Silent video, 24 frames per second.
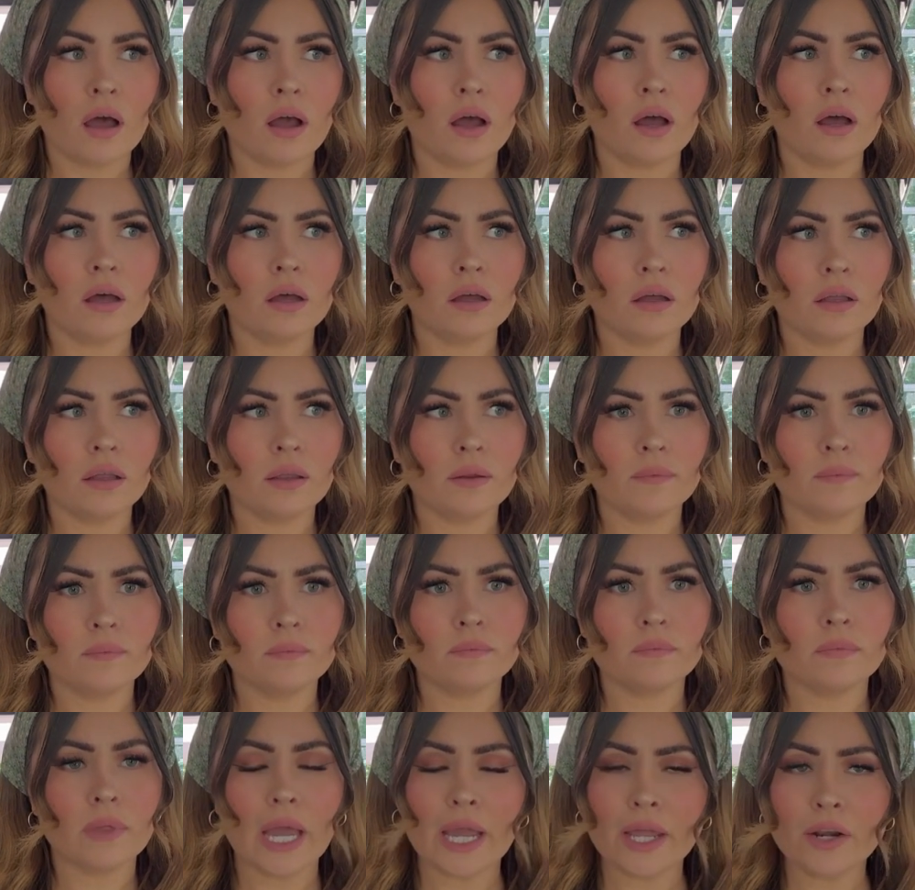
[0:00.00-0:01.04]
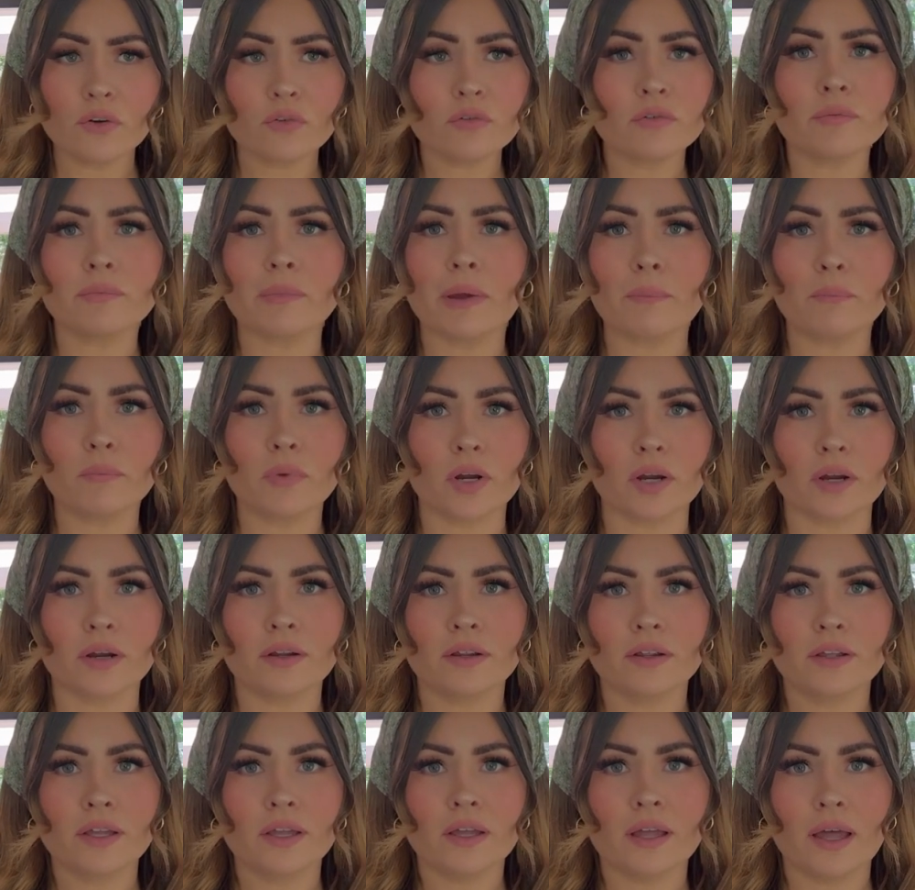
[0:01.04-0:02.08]
I don't
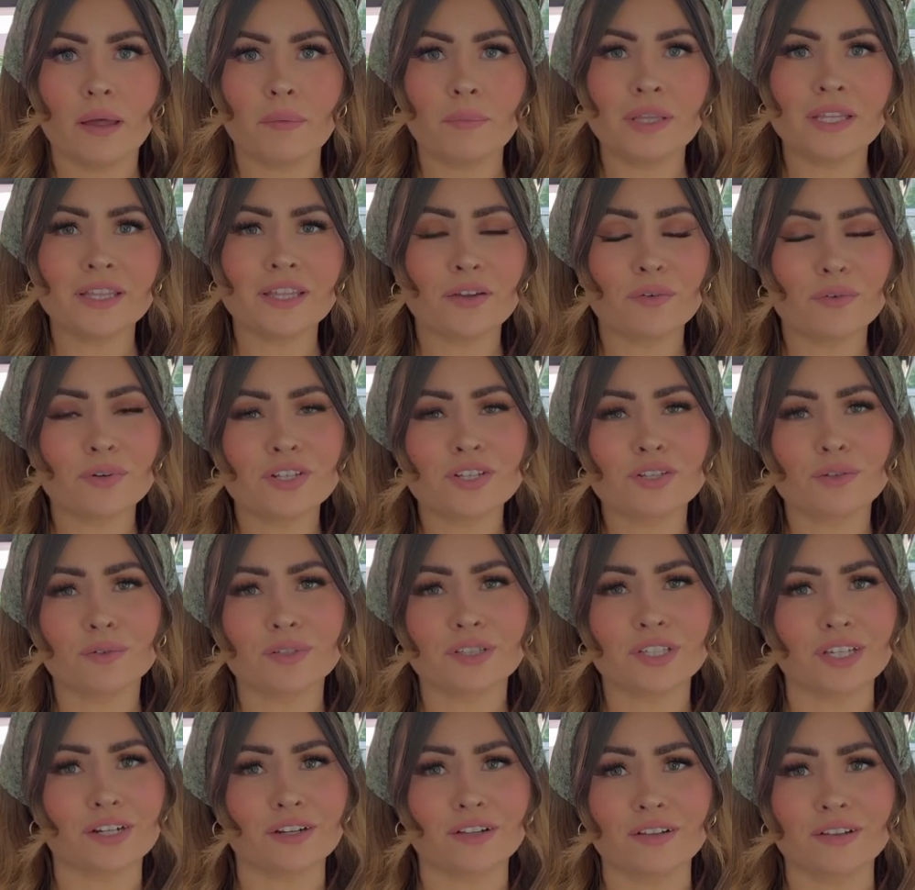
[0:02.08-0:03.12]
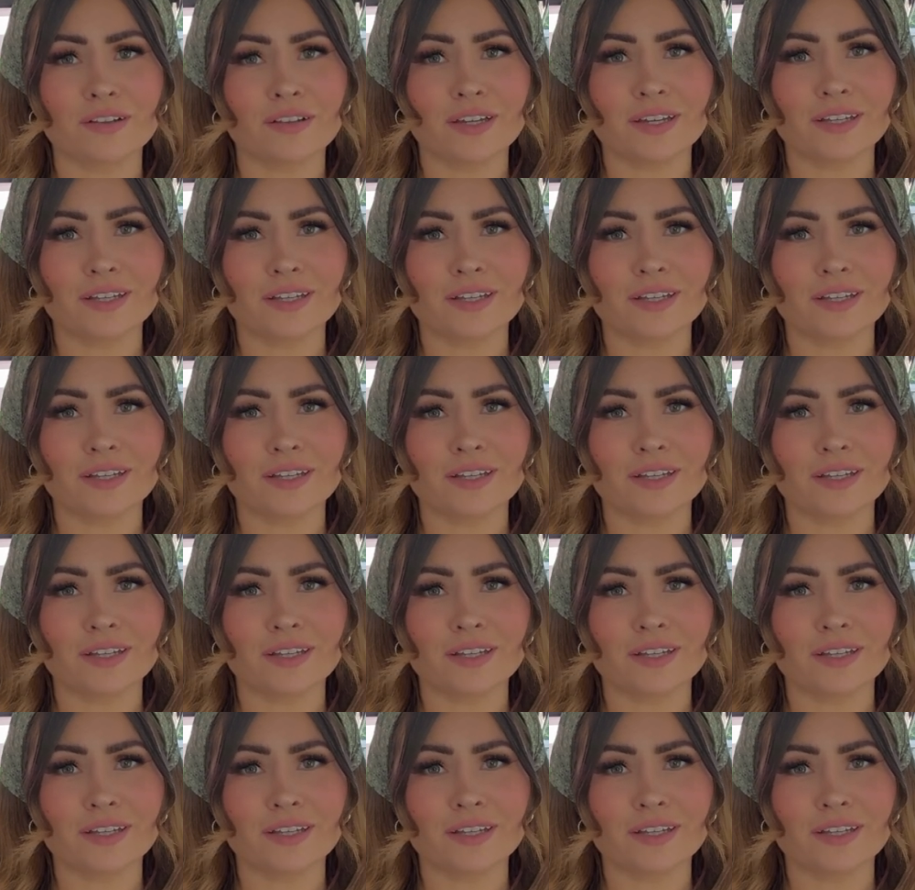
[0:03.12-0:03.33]
remember. I mean, they were so little.